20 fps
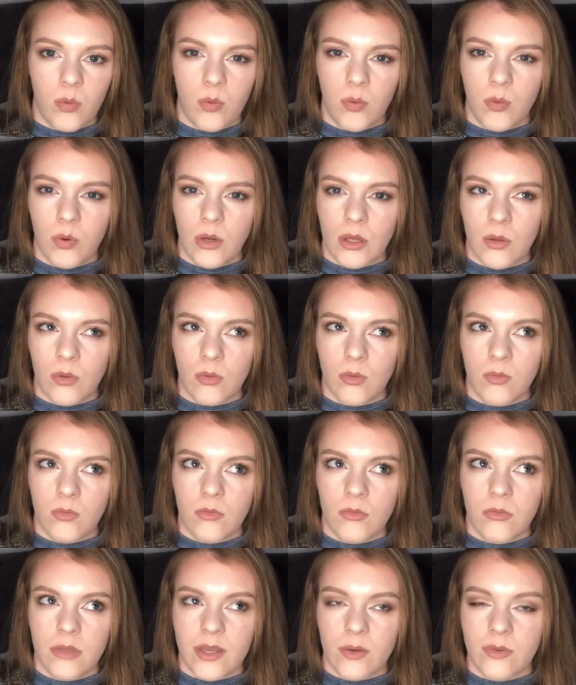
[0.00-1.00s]
well,
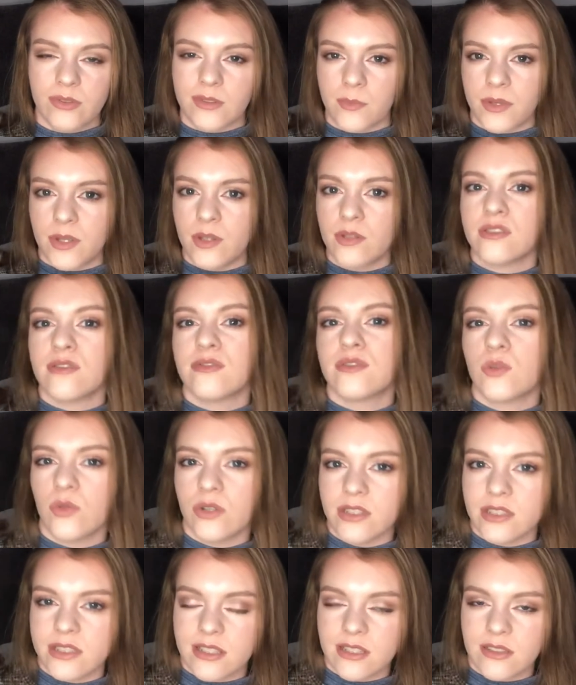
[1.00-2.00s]
he was abusive
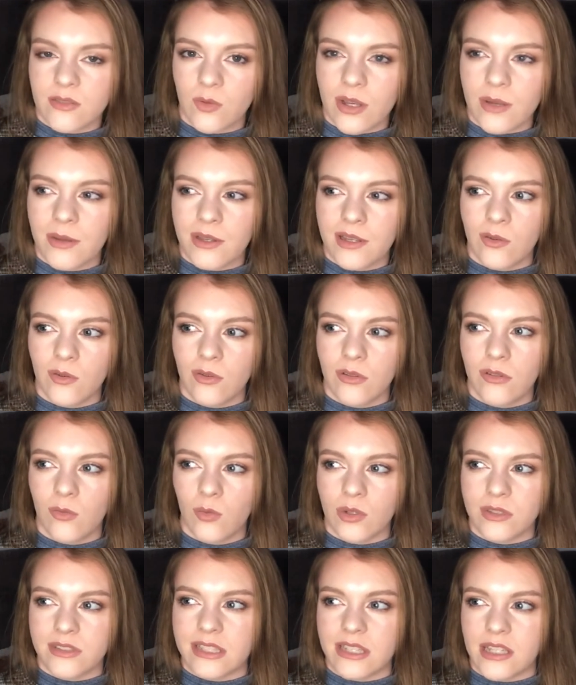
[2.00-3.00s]
towards these women.
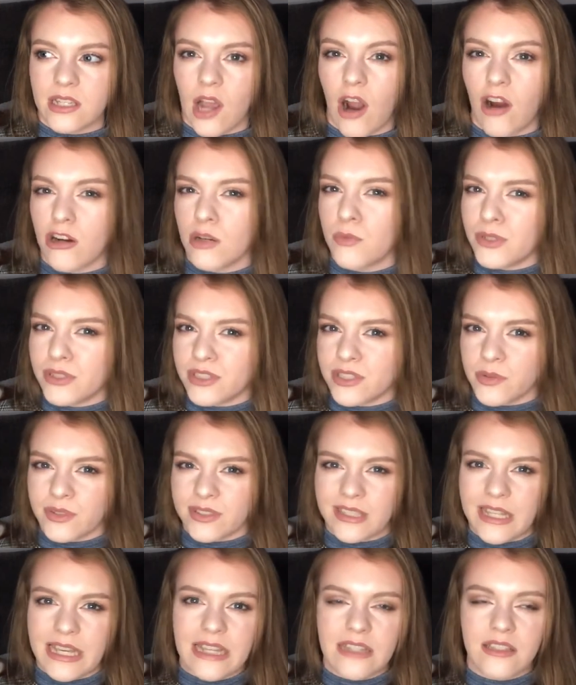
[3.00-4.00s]
Was he horrible to his
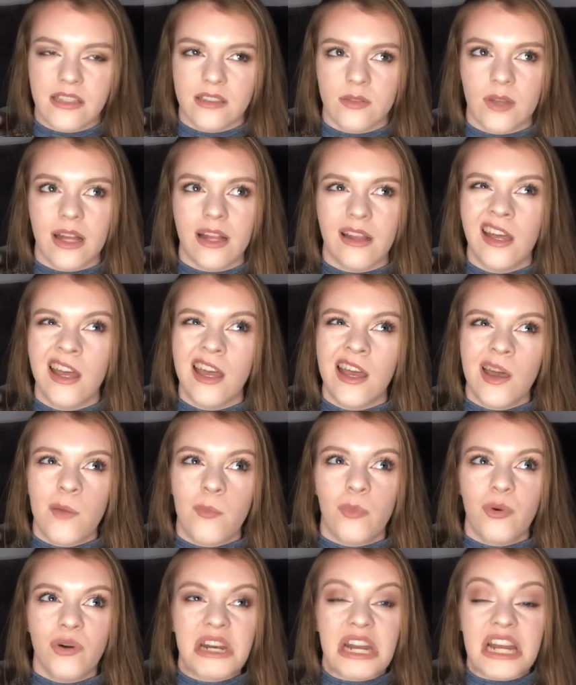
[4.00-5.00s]
kids as well?
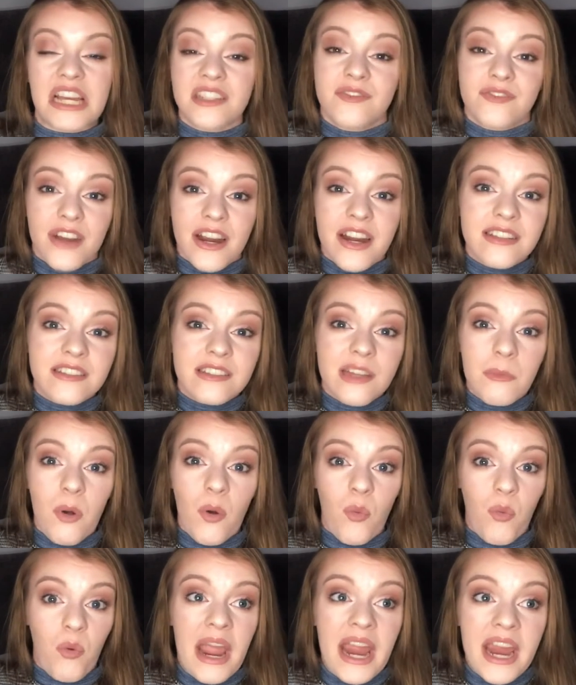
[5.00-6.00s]
But as far as I'm
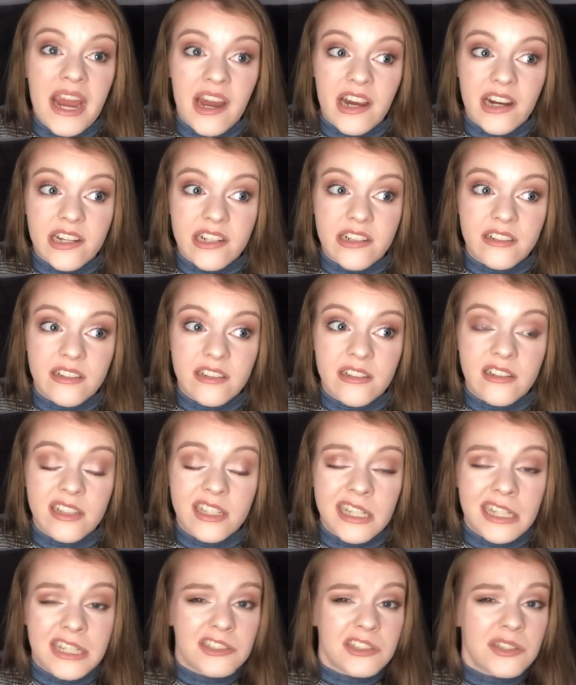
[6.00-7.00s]
aware,
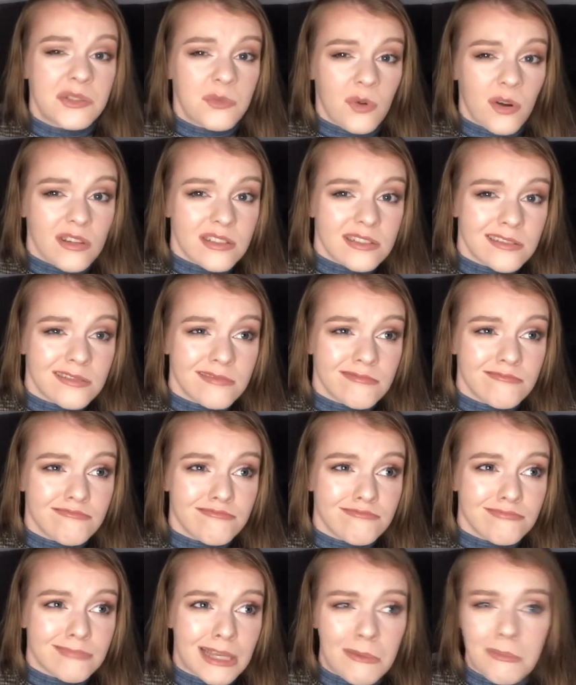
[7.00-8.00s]
he actually wasn't
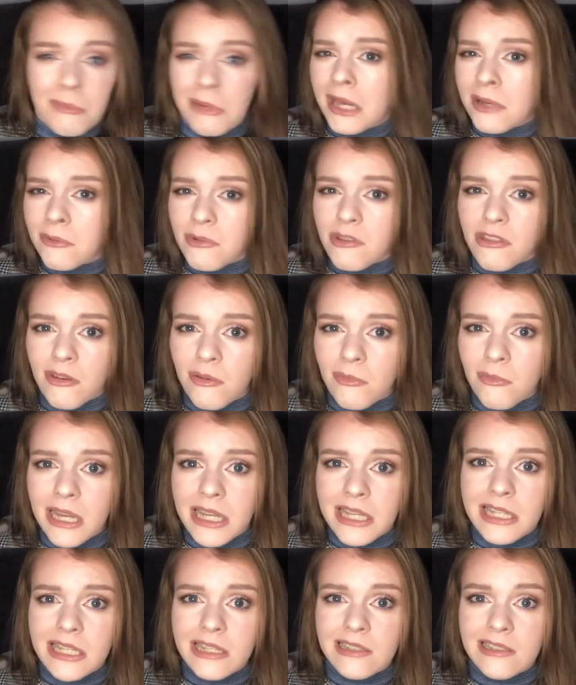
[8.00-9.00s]
that bad with them.
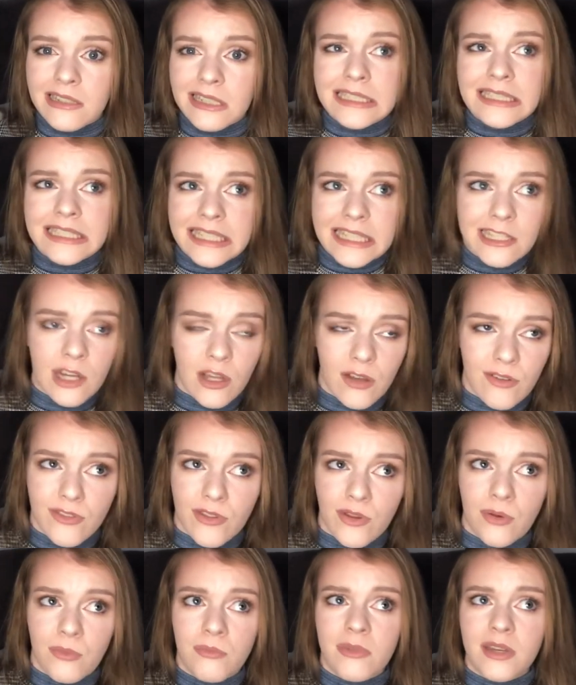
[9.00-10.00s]
Like, he did love
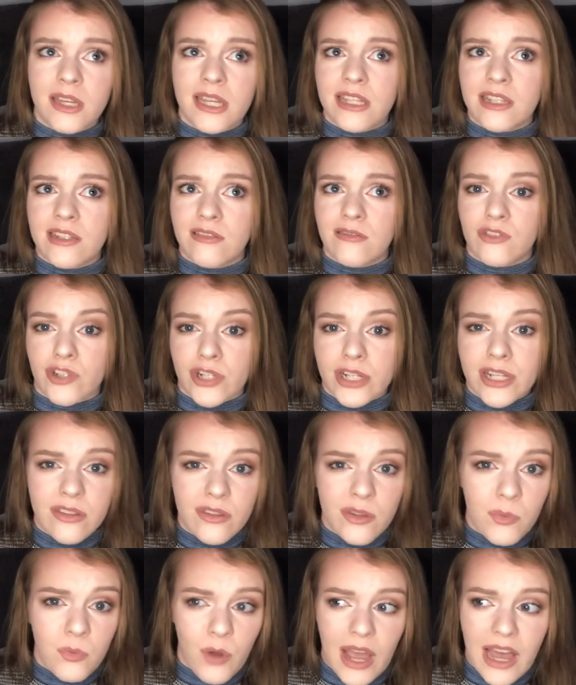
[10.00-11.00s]
them. He treated
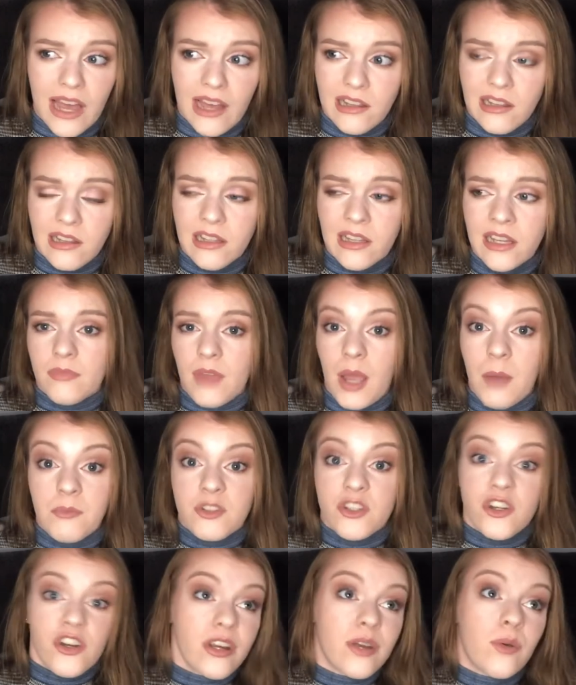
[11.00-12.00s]
them well. I'm
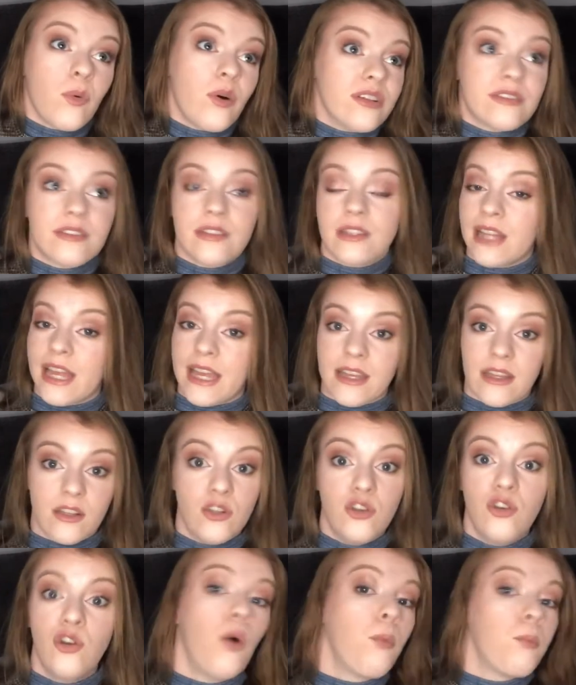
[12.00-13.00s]
sure he wasn't, like,
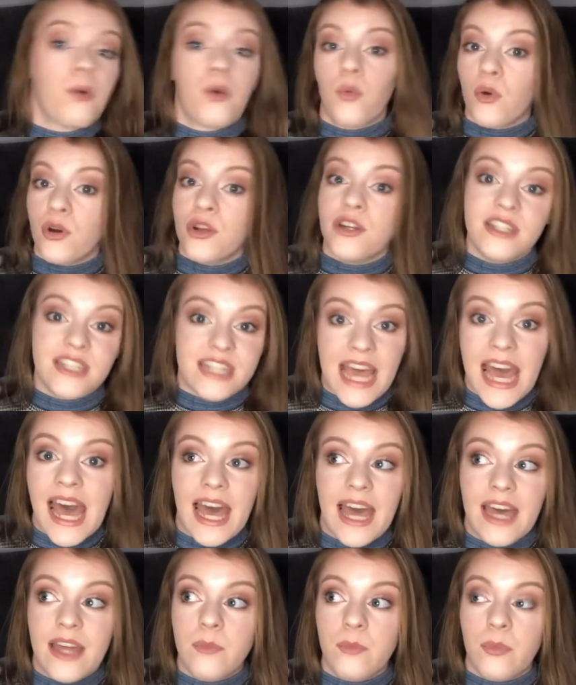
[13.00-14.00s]
number one
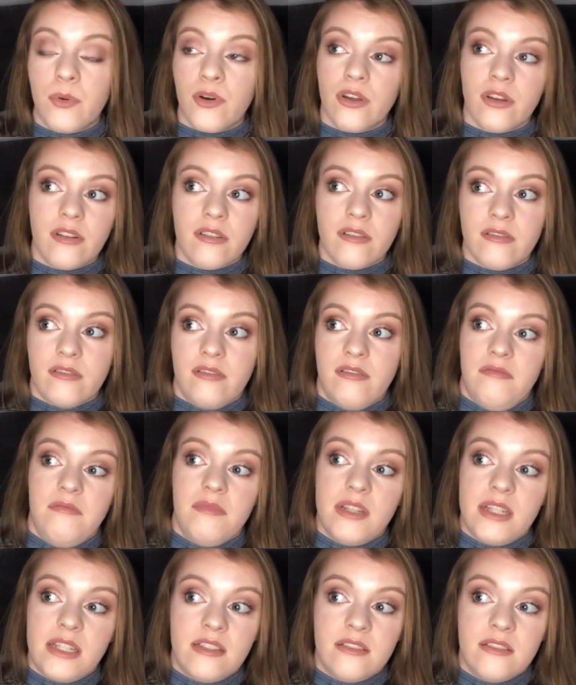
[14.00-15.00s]
dad, but he